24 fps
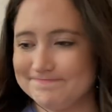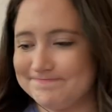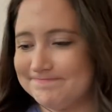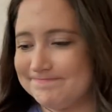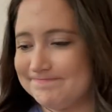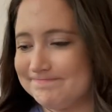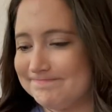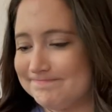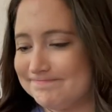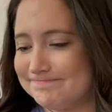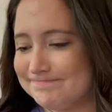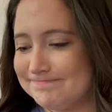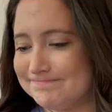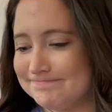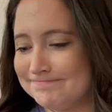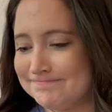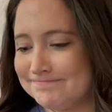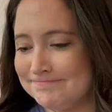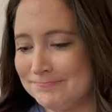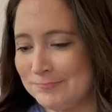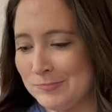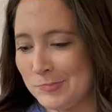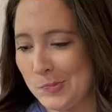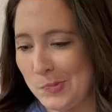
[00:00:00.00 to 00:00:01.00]

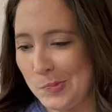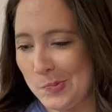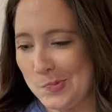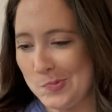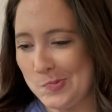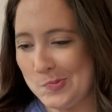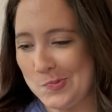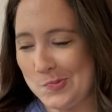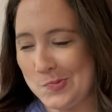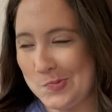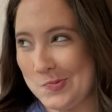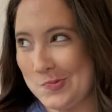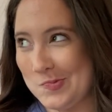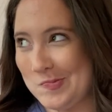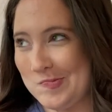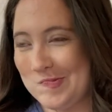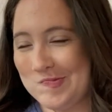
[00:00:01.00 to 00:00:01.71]
(silence)